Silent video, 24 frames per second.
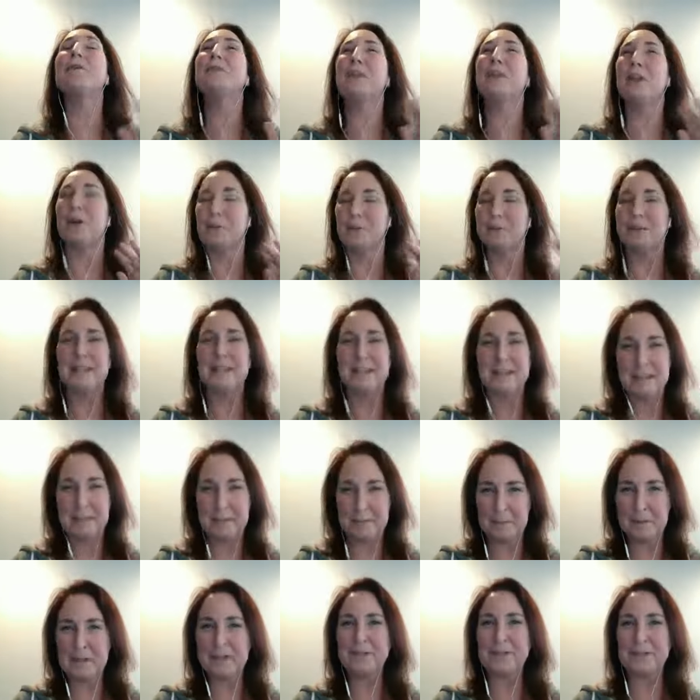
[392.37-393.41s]
you know,
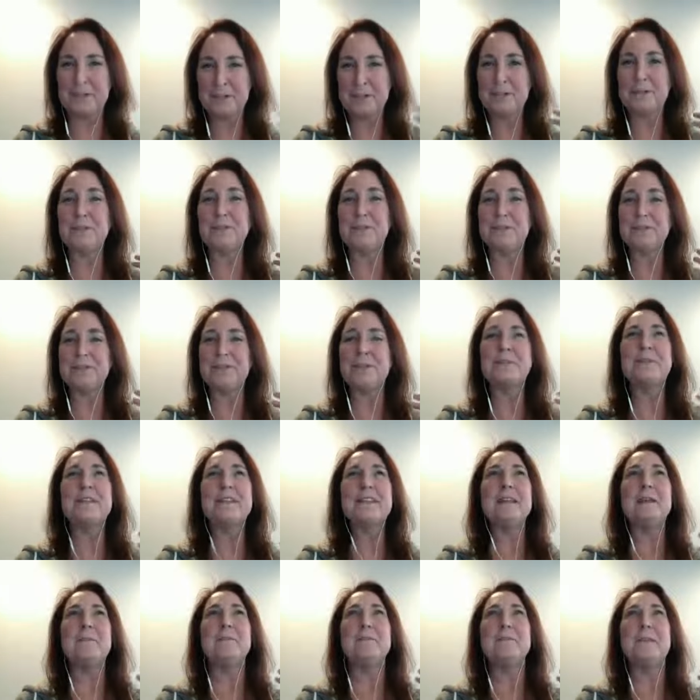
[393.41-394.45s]
but if there's something
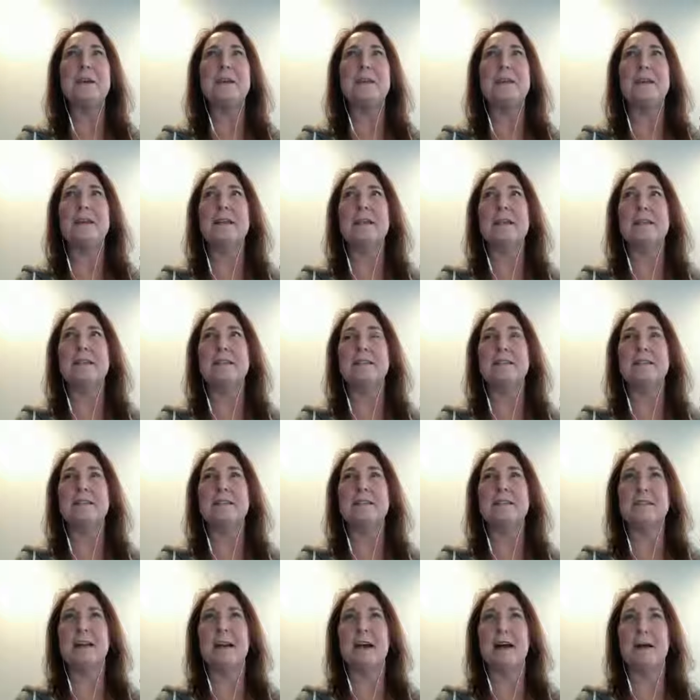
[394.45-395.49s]
that that
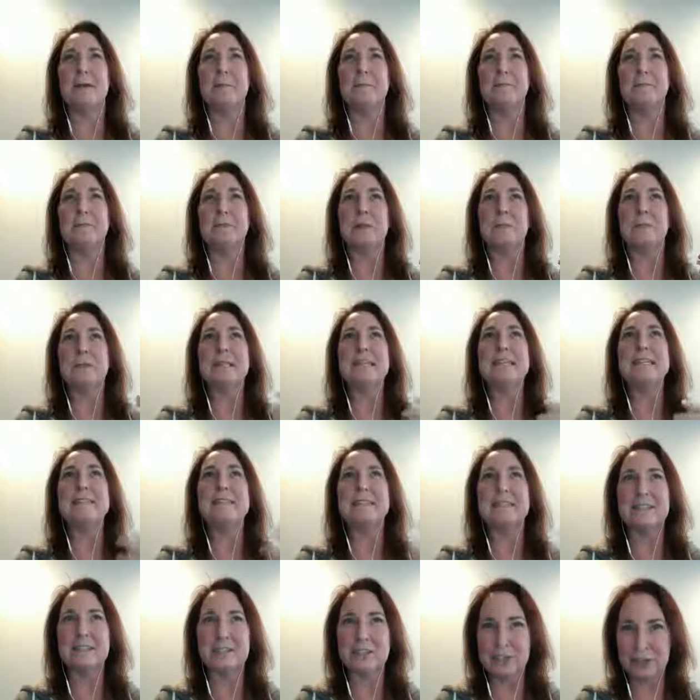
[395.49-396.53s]
is um,
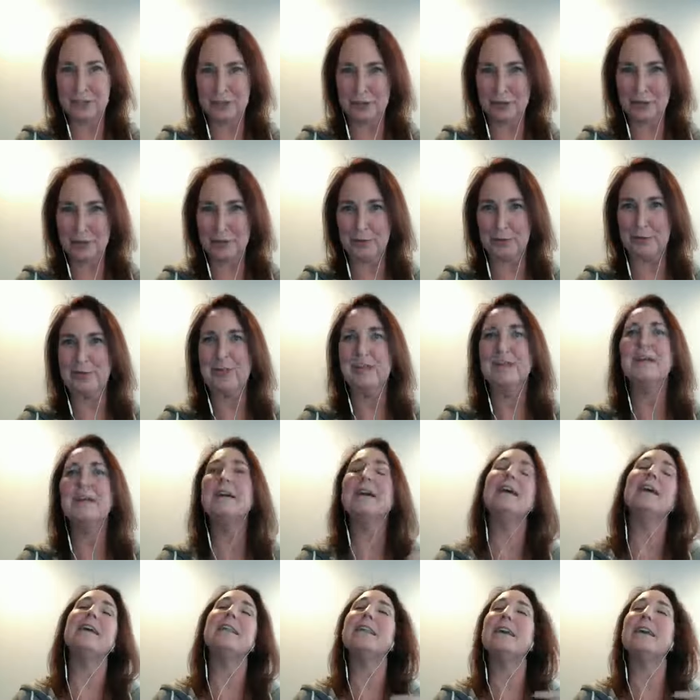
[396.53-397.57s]
pleasing to you
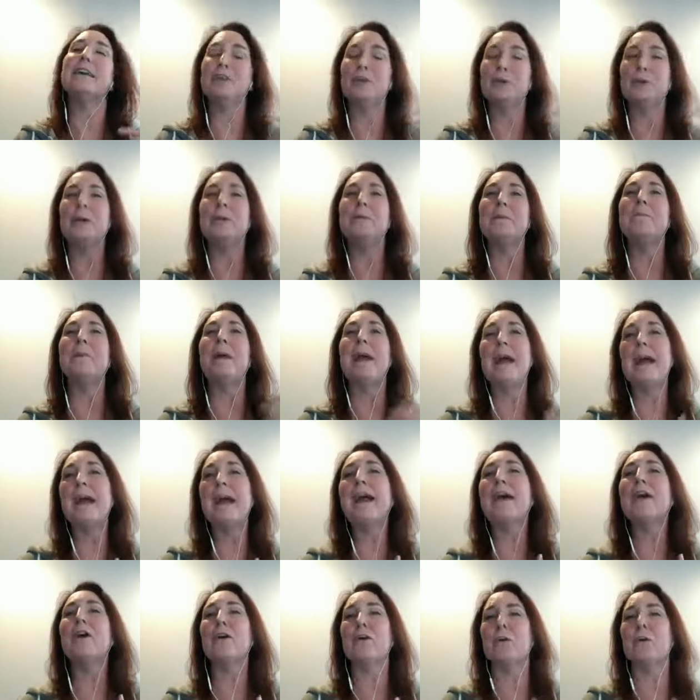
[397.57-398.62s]
that you can
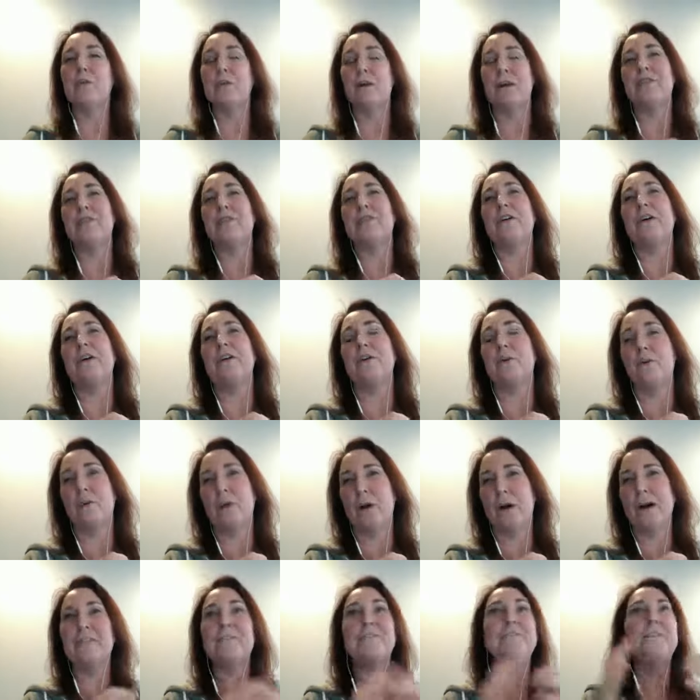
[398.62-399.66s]
pair with an,
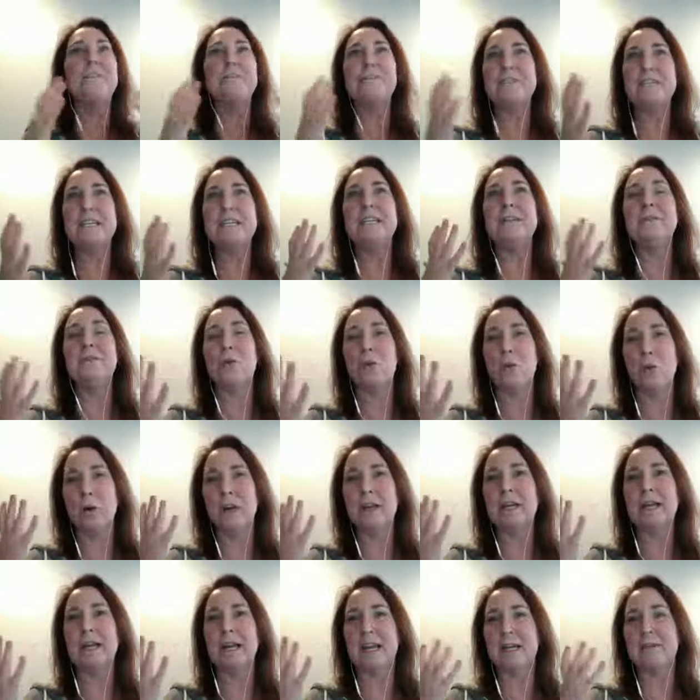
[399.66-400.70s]
a 15
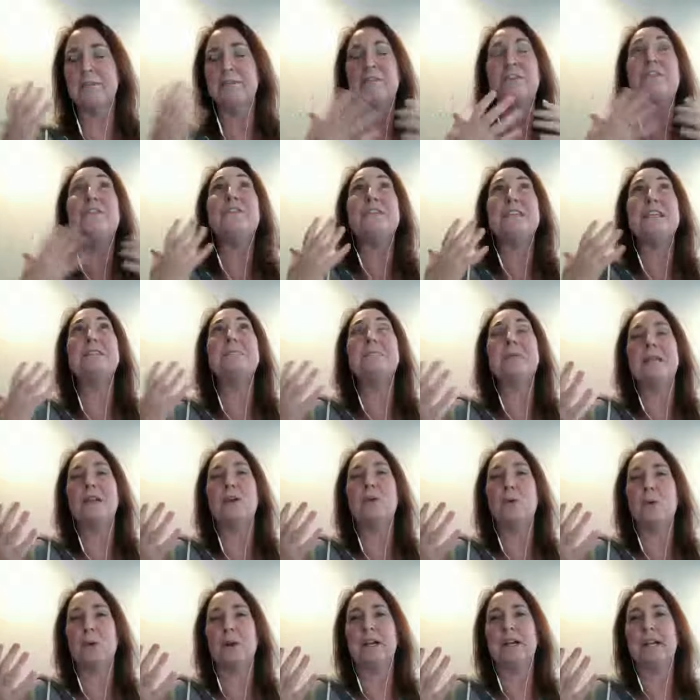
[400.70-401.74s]
organi- 15 minute
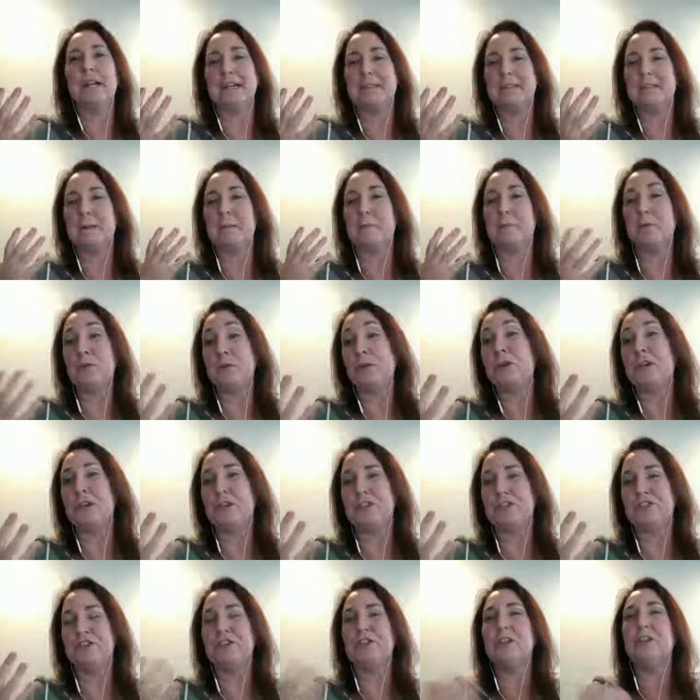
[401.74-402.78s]
organizing
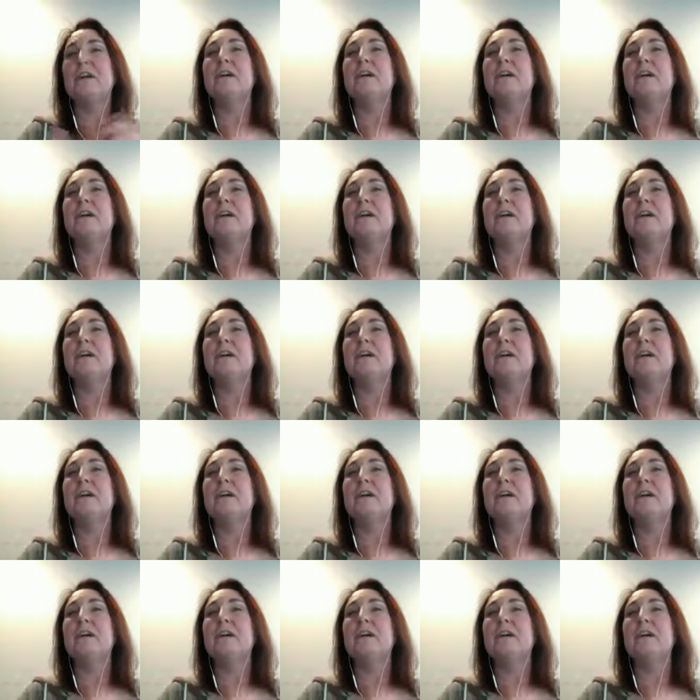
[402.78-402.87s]
push,